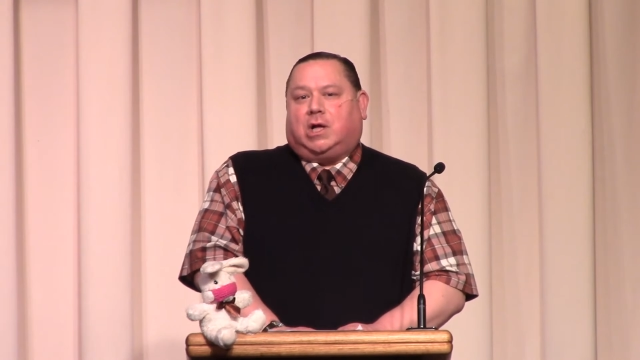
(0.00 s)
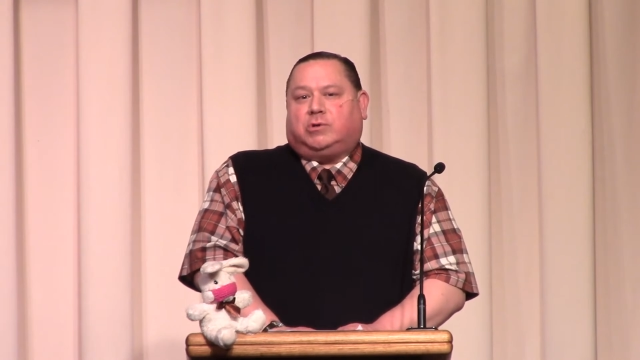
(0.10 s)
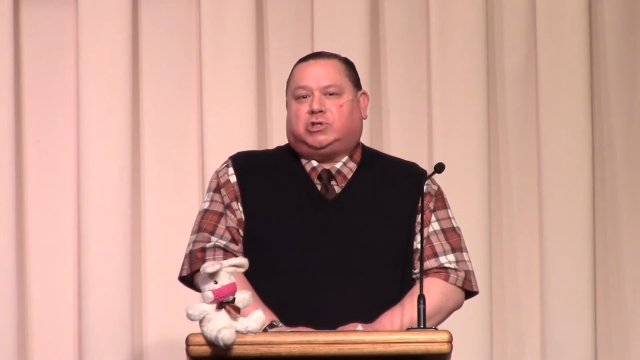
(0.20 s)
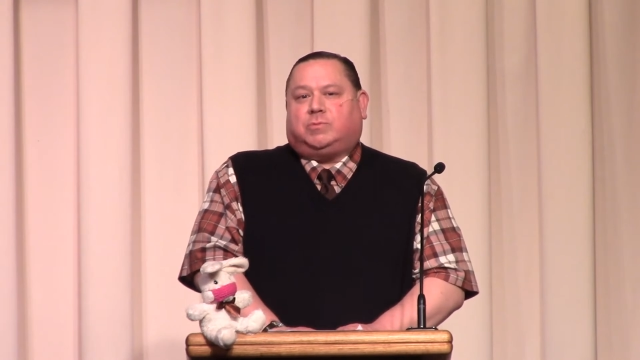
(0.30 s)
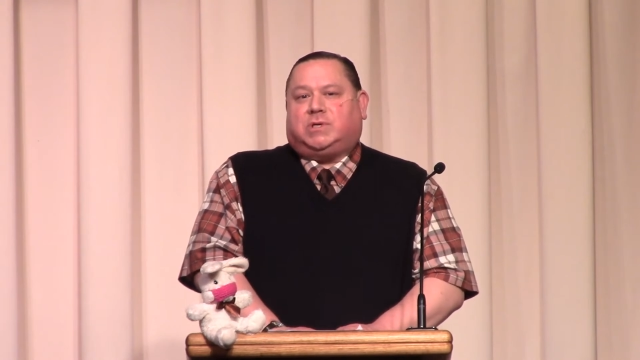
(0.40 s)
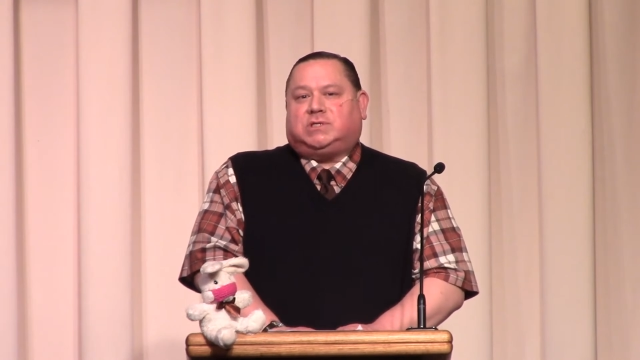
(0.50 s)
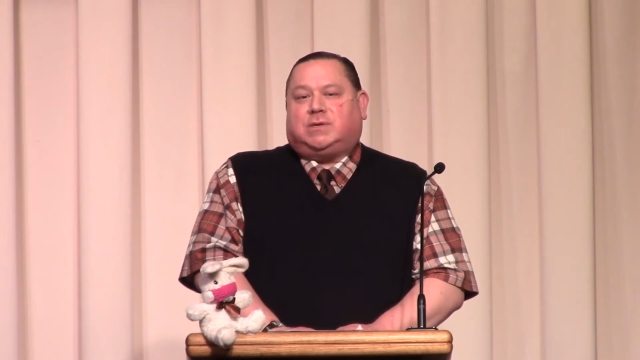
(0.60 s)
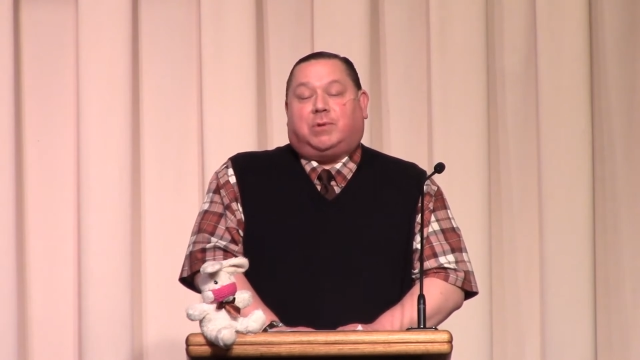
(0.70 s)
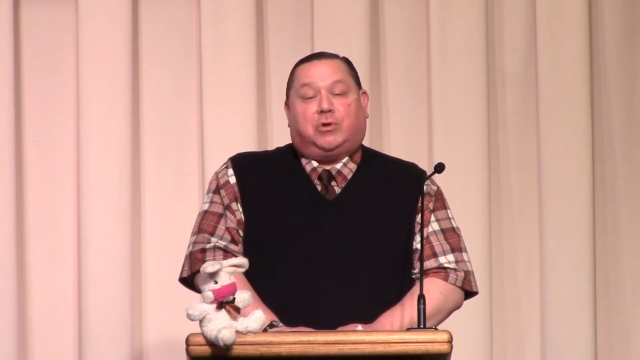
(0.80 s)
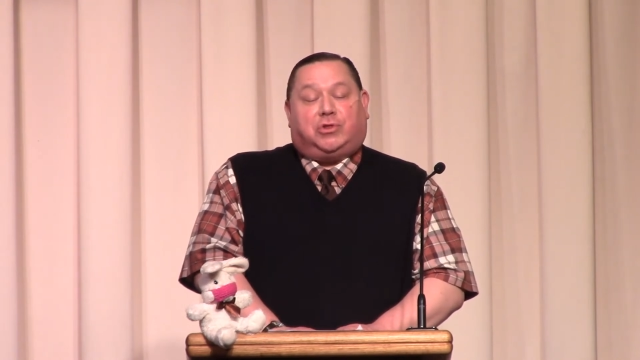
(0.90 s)
which means
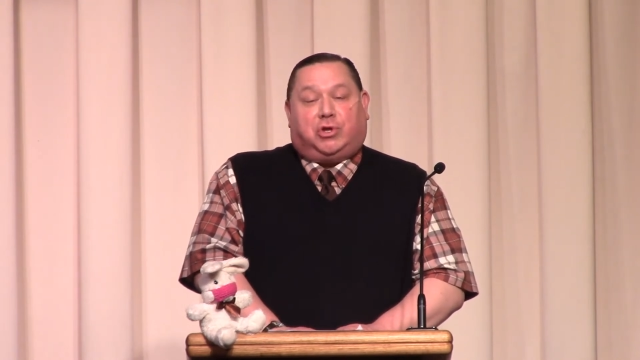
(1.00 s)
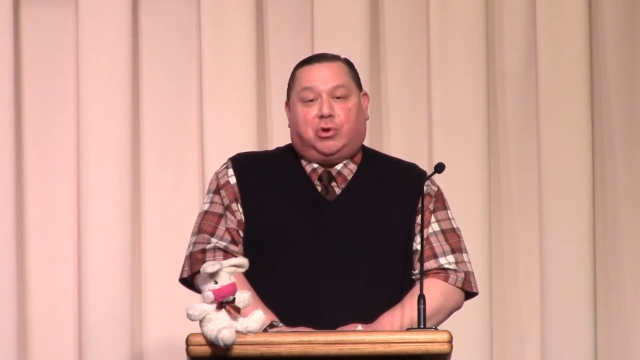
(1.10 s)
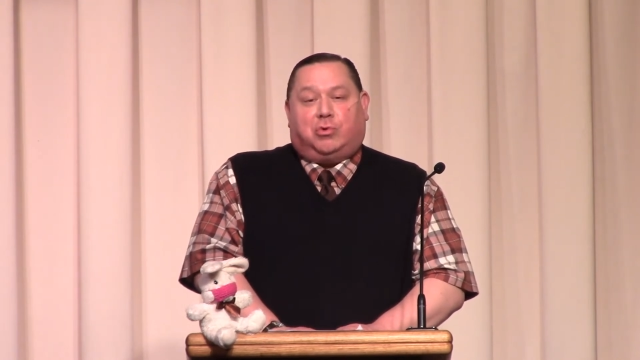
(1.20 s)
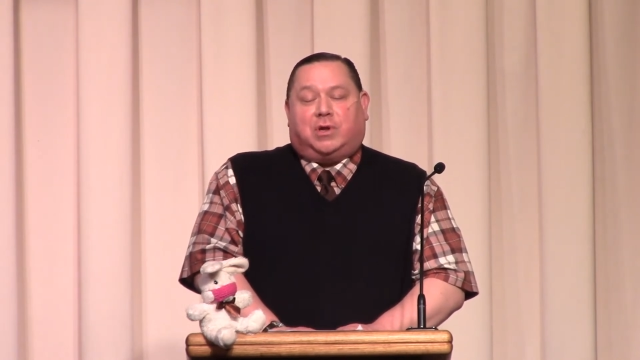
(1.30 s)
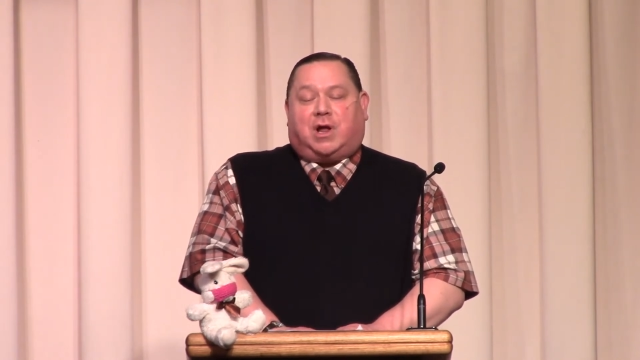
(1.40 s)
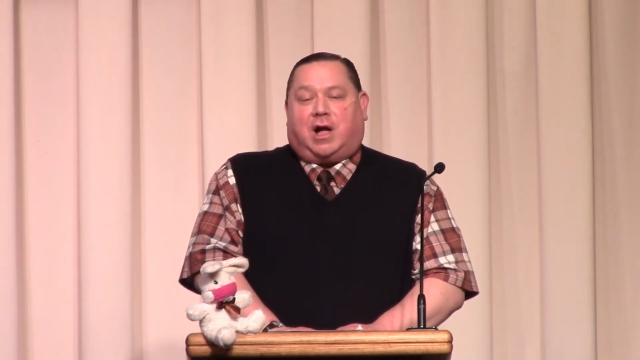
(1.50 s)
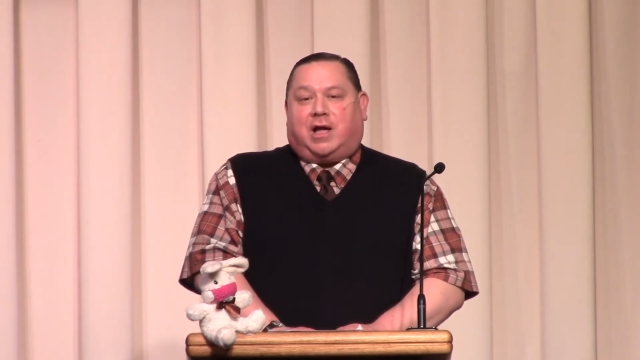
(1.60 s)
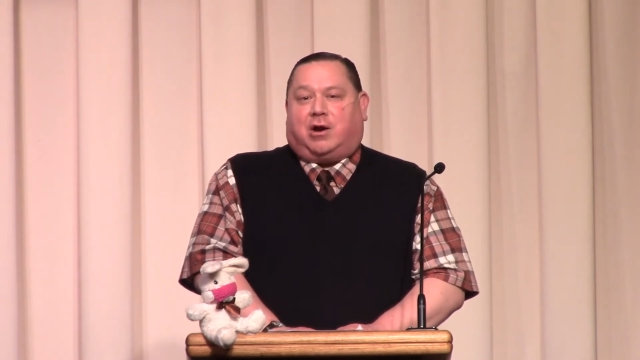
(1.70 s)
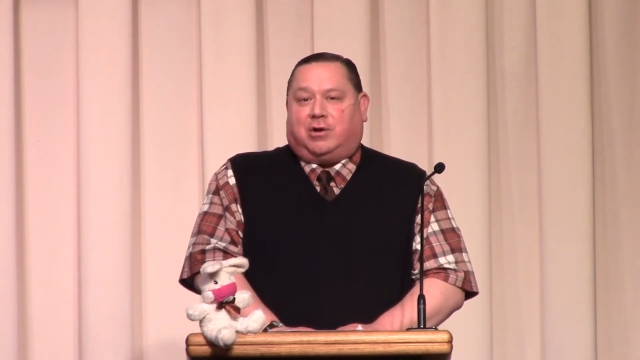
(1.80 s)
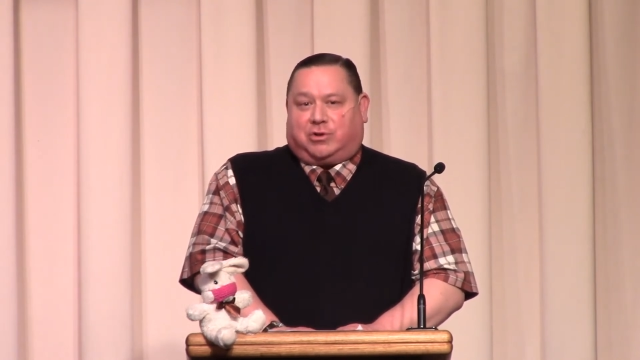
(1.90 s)
that both you and
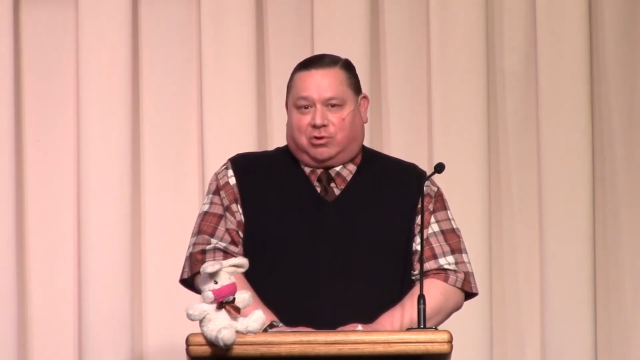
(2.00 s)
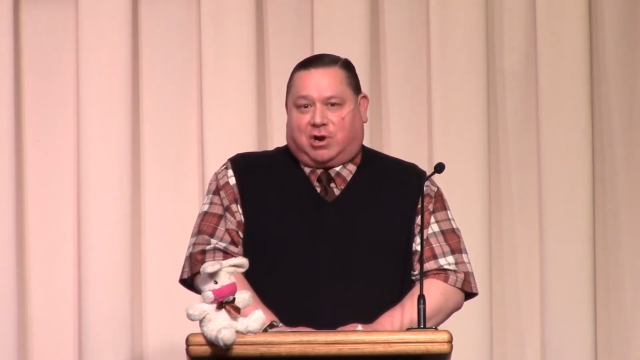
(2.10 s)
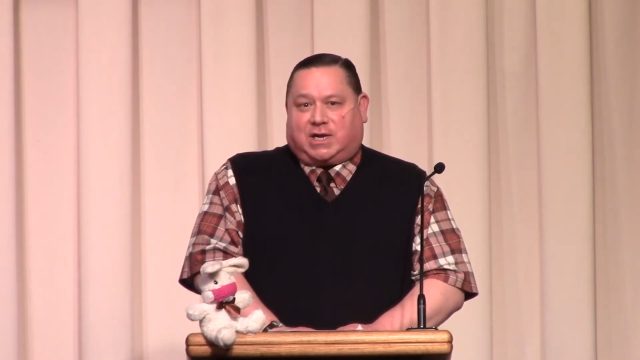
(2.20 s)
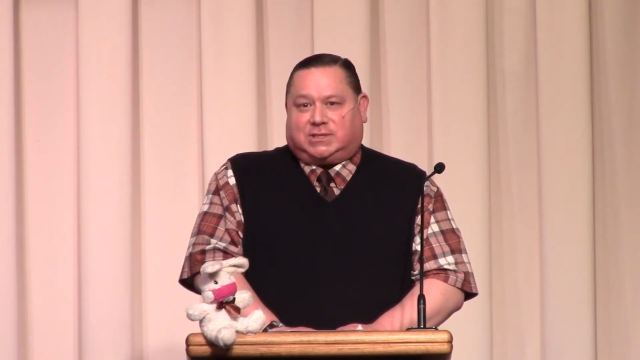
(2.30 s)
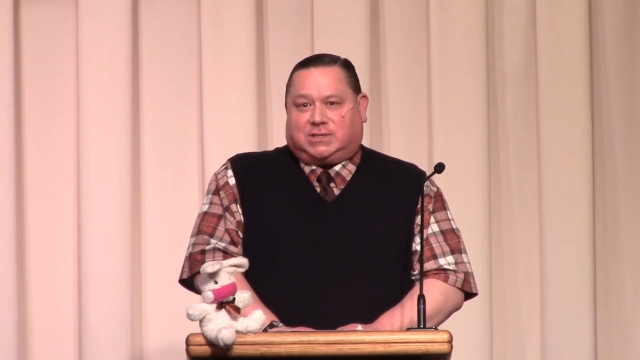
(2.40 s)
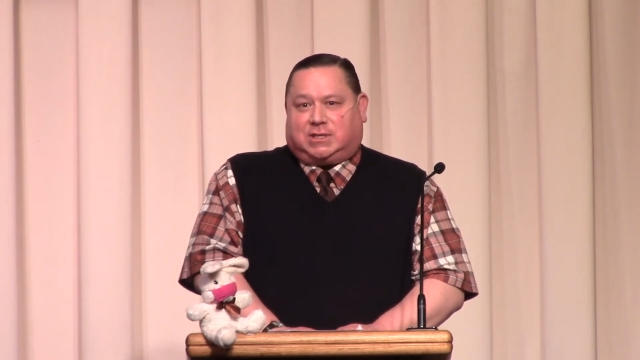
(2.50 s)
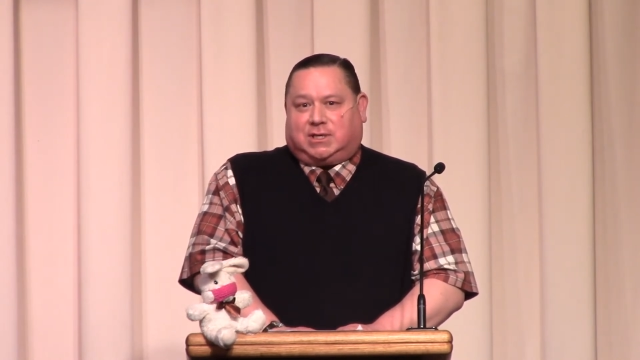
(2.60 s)
I are the Christ.